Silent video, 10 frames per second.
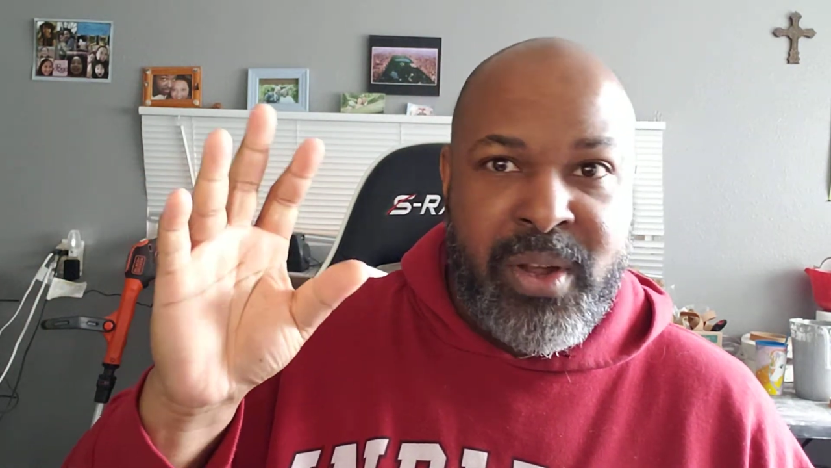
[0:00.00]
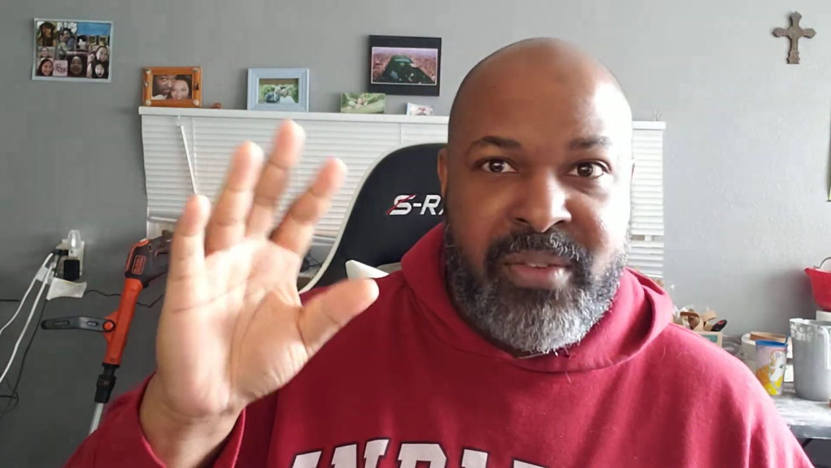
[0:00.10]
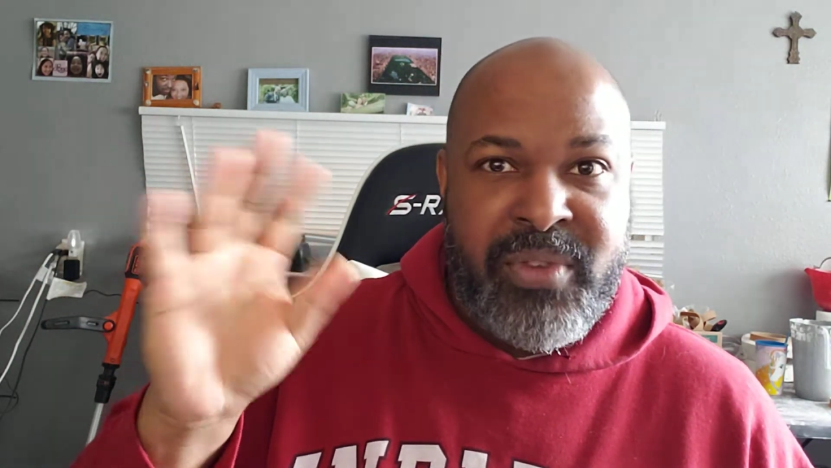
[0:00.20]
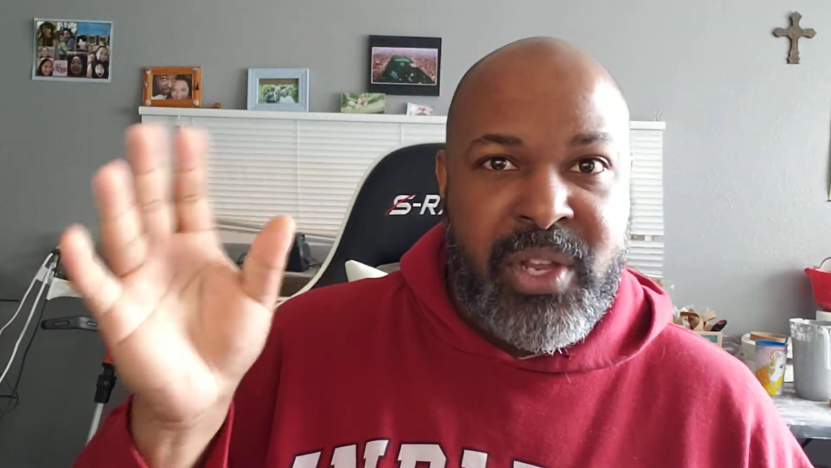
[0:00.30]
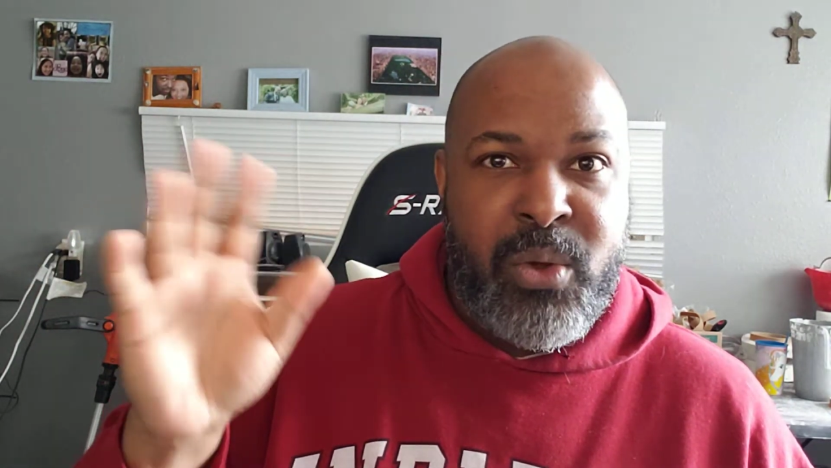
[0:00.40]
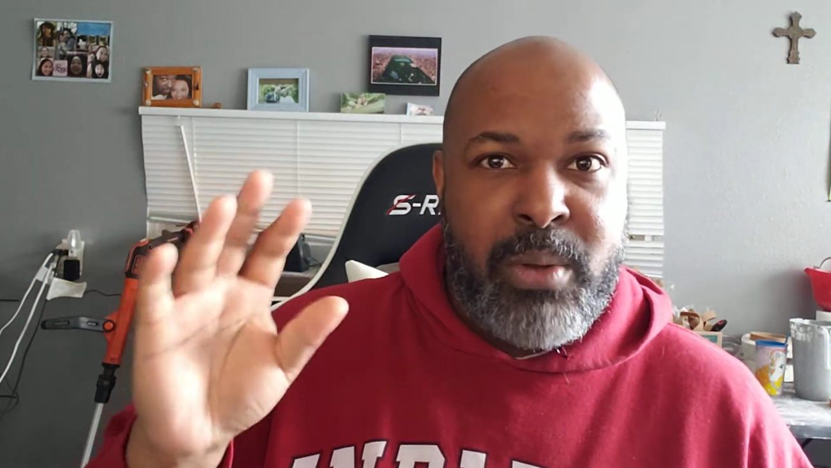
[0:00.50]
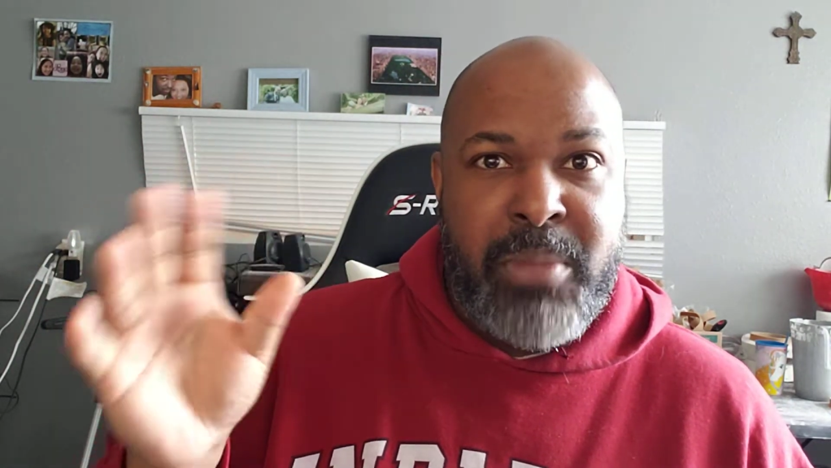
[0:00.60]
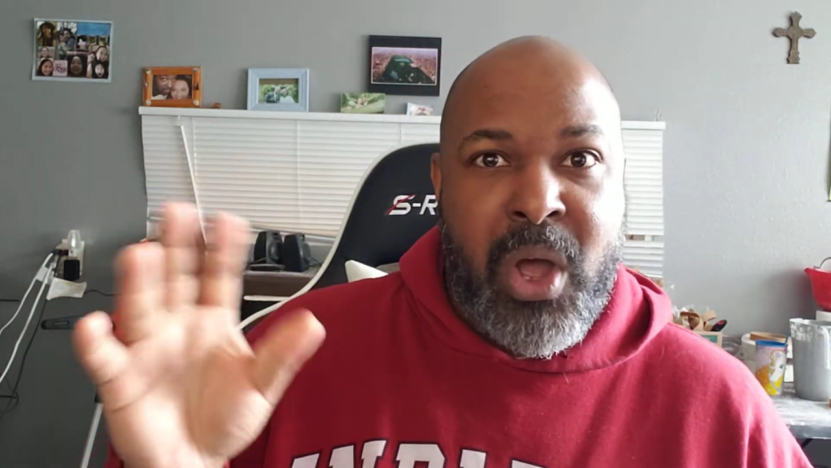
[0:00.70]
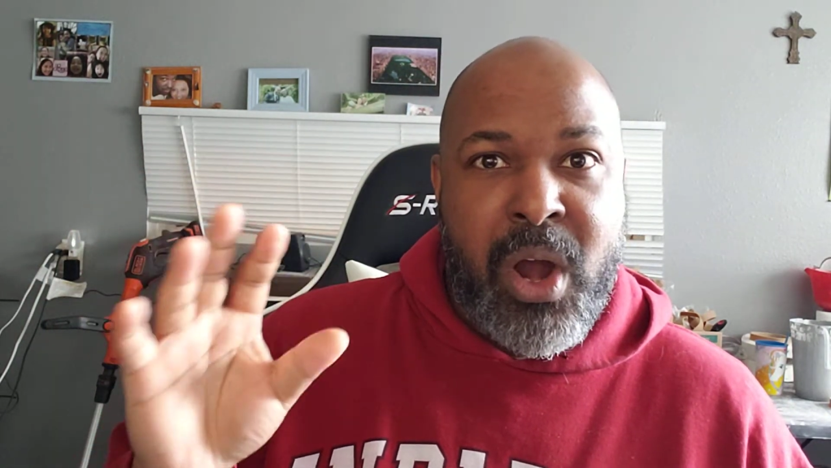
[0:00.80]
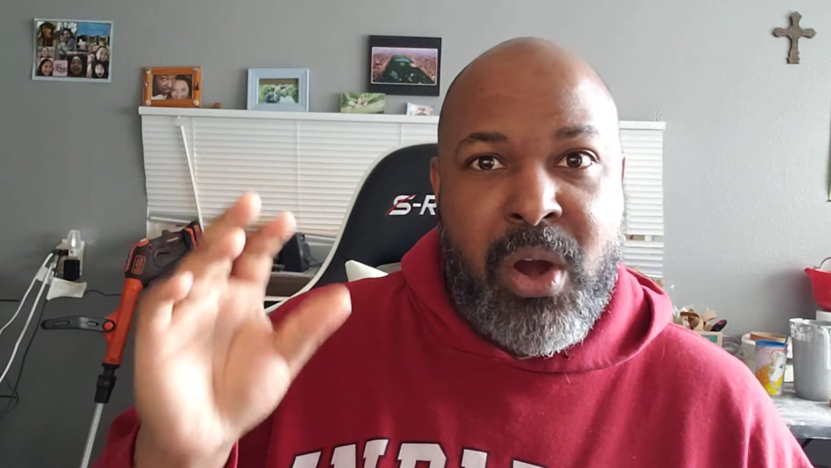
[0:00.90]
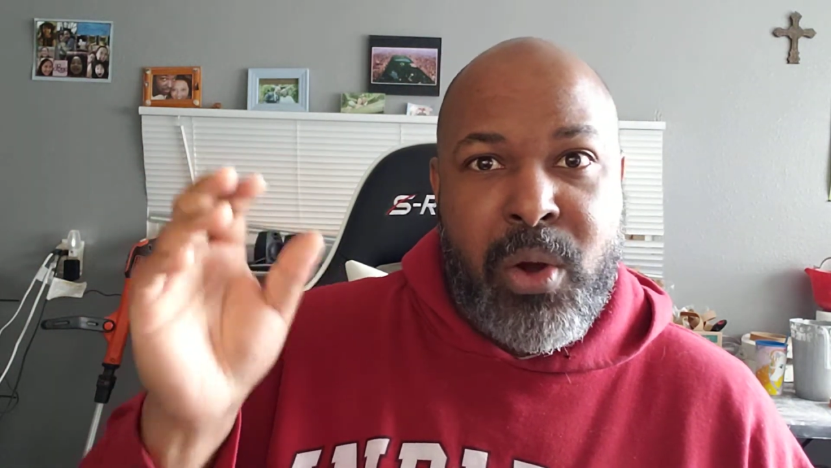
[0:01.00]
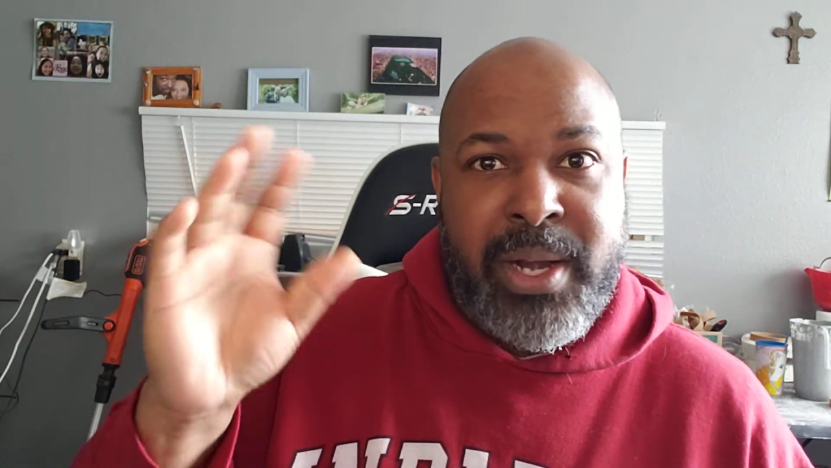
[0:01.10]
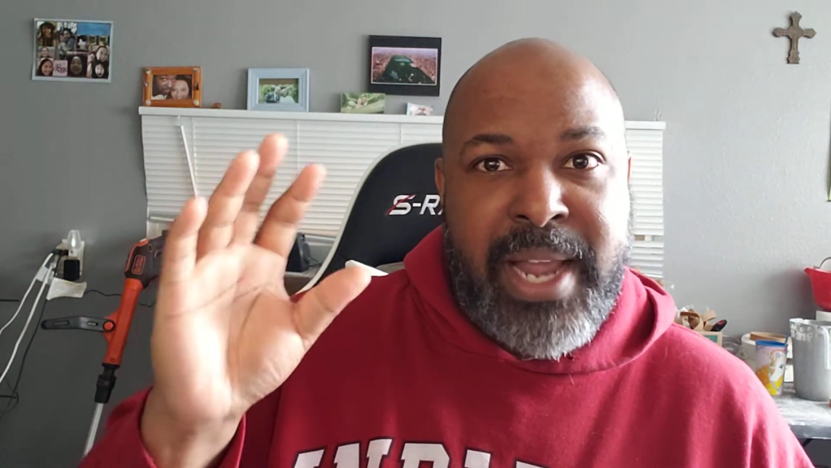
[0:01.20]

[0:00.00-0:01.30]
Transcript: of you know a bar or a